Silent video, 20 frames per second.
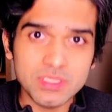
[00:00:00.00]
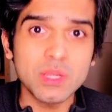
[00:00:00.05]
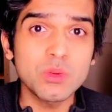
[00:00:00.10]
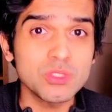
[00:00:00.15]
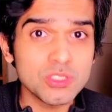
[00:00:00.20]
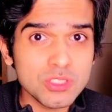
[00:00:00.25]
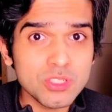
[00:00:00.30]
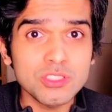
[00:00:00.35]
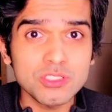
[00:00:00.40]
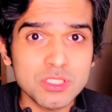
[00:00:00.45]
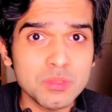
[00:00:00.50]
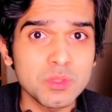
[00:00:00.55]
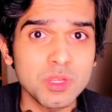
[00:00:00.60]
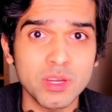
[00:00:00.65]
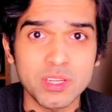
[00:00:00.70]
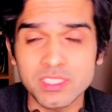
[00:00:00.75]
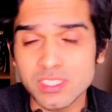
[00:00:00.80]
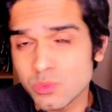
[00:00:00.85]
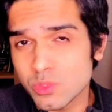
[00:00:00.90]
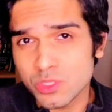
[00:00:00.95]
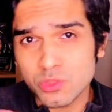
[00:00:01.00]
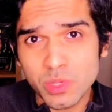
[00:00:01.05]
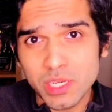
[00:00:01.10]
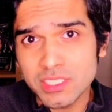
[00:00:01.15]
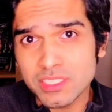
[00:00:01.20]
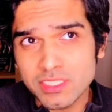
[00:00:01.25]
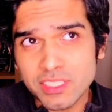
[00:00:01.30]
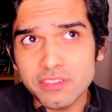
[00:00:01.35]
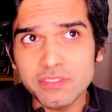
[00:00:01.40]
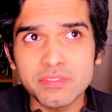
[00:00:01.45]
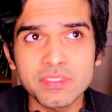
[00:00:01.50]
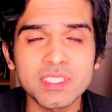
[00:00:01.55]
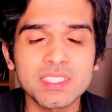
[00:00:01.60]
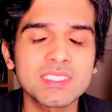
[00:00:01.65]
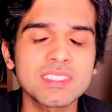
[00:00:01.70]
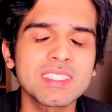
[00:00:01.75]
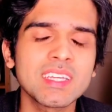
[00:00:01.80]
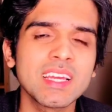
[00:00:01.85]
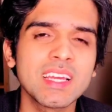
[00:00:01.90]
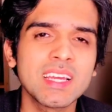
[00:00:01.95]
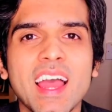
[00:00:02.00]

It was good, to be honest. It was quite different,